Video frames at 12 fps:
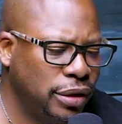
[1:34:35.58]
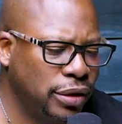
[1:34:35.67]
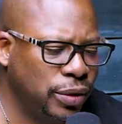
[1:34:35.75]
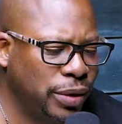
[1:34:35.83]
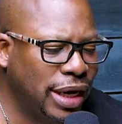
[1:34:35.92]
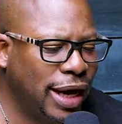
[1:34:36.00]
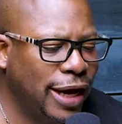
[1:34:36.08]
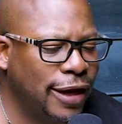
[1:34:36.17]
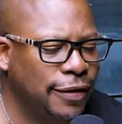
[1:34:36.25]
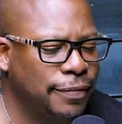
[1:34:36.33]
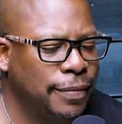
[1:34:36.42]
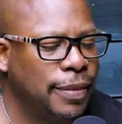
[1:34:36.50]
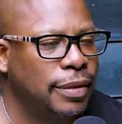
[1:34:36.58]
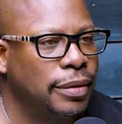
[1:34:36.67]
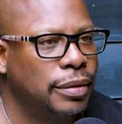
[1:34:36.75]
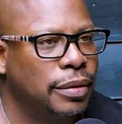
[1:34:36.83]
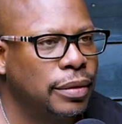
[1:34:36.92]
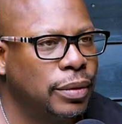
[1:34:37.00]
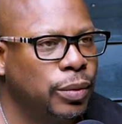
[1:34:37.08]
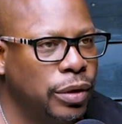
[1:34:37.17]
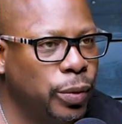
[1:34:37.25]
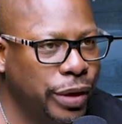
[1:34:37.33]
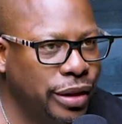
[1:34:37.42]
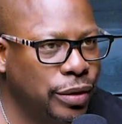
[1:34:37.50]
You and I
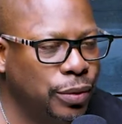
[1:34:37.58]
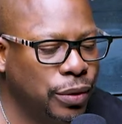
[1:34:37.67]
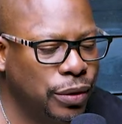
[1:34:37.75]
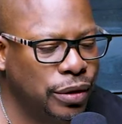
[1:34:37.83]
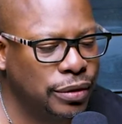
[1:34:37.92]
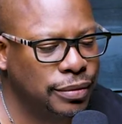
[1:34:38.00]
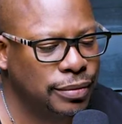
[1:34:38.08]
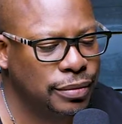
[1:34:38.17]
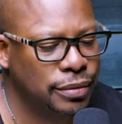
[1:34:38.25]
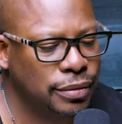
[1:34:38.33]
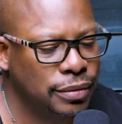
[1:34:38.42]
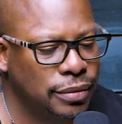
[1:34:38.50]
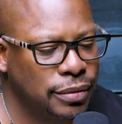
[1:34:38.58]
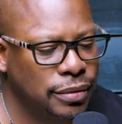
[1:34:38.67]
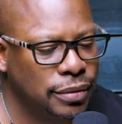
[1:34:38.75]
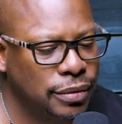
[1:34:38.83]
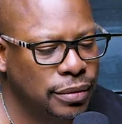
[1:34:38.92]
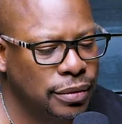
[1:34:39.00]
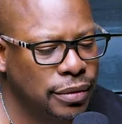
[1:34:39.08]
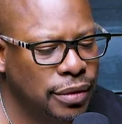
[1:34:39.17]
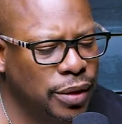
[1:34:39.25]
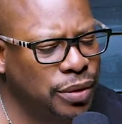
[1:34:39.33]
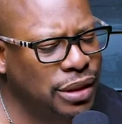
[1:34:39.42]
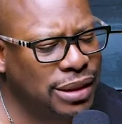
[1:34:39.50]
will win the war.
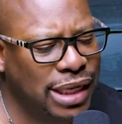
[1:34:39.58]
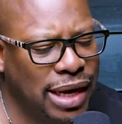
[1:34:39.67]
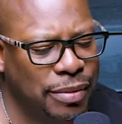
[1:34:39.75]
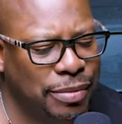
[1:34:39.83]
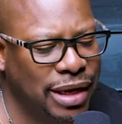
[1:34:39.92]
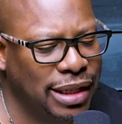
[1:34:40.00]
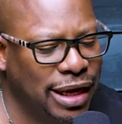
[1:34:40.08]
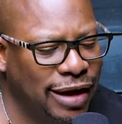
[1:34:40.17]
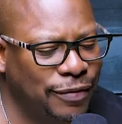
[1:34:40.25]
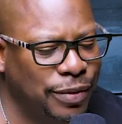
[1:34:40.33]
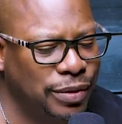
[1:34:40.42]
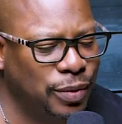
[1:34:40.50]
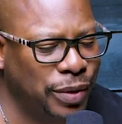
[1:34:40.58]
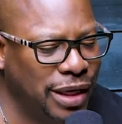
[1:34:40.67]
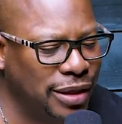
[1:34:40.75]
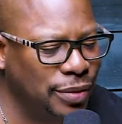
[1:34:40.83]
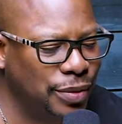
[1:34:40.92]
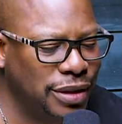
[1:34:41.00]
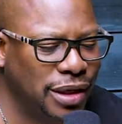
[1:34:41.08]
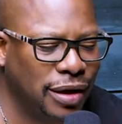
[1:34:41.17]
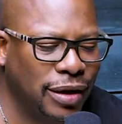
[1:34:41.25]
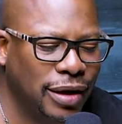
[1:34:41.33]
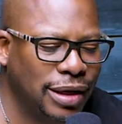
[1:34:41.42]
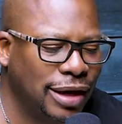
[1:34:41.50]
There was a time in my life when winning was
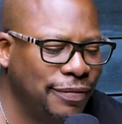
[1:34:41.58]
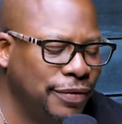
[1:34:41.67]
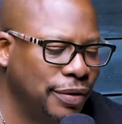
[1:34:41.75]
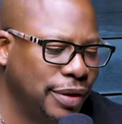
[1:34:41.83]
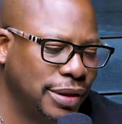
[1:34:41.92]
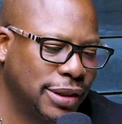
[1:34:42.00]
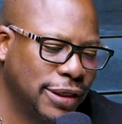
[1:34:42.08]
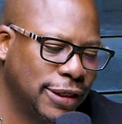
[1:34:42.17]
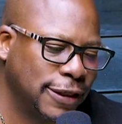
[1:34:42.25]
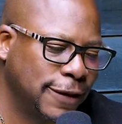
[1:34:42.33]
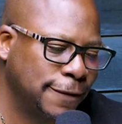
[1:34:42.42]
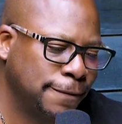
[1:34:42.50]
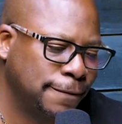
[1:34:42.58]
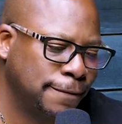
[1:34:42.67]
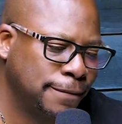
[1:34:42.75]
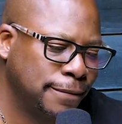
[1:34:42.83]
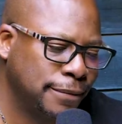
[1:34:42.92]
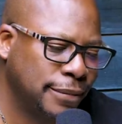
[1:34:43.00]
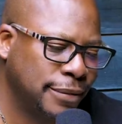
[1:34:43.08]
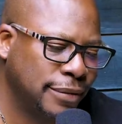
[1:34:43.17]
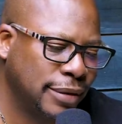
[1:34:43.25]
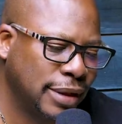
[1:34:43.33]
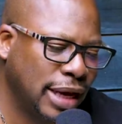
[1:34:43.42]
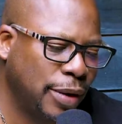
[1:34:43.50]
all I focused
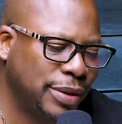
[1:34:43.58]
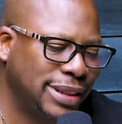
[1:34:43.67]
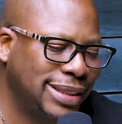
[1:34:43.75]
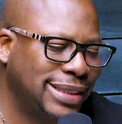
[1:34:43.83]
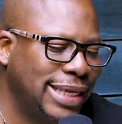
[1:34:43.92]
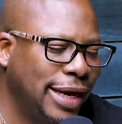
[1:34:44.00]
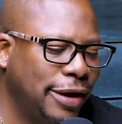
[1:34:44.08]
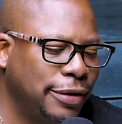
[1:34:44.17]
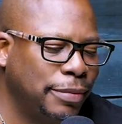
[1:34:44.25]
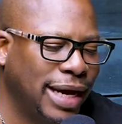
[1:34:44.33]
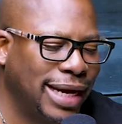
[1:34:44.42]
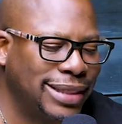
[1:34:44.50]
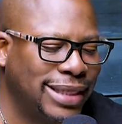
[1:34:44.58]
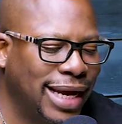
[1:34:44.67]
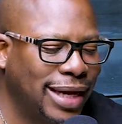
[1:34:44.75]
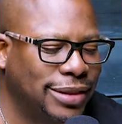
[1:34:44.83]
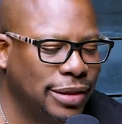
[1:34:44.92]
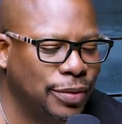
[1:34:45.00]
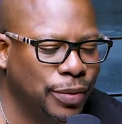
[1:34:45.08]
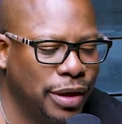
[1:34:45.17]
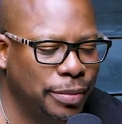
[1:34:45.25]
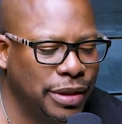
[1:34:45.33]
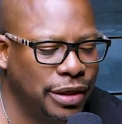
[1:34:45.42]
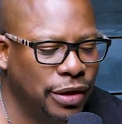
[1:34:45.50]
on. I was ensnared by a toxic
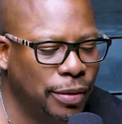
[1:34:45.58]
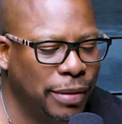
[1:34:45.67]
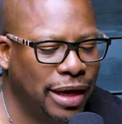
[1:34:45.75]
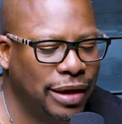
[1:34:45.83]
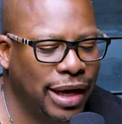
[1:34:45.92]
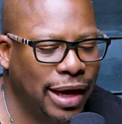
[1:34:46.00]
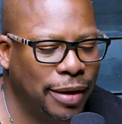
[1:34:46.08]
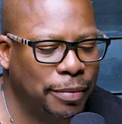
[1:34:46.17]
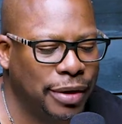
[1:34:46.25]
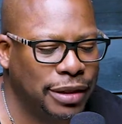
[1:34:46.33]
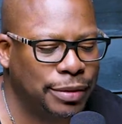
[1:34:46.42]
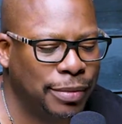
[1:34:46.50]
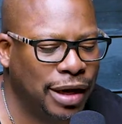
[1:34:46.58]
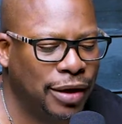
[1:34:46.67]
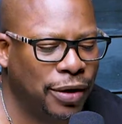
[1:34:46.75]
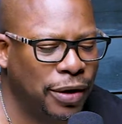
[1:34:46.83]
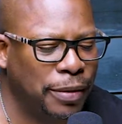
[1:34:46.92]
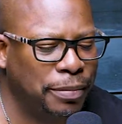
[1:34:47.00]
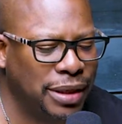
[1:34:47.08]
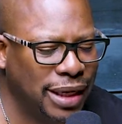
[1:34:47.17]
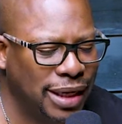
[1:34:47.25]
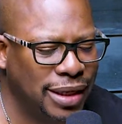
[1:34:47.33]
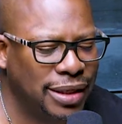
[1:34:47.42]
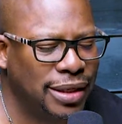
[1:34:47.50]
woman, and no matter how much my heart
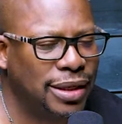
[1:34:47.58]
bled,